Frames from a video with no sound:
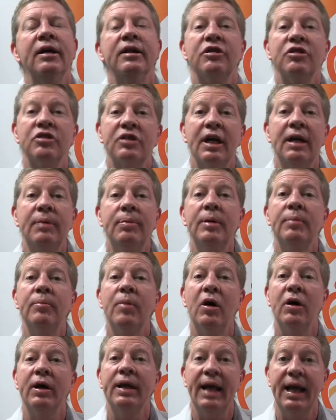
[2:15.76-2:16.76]
Just keep in
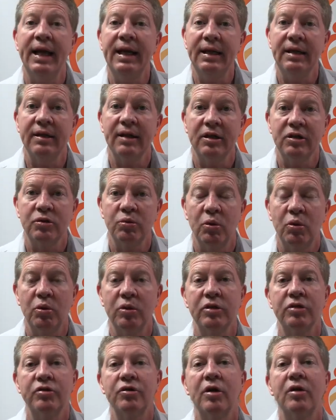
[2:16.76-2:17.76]
mind, any of those wall
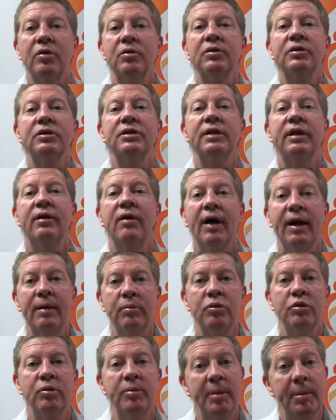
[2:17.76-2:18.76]
controllers, they're
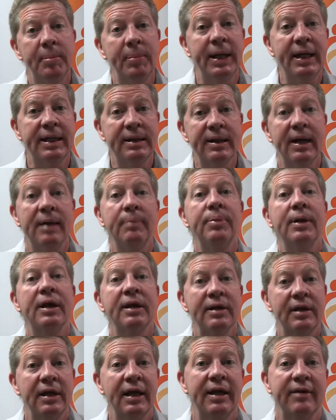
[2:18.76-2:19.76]
able to be picked up
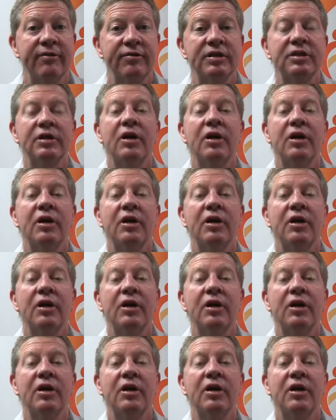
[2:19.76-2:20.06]
and left.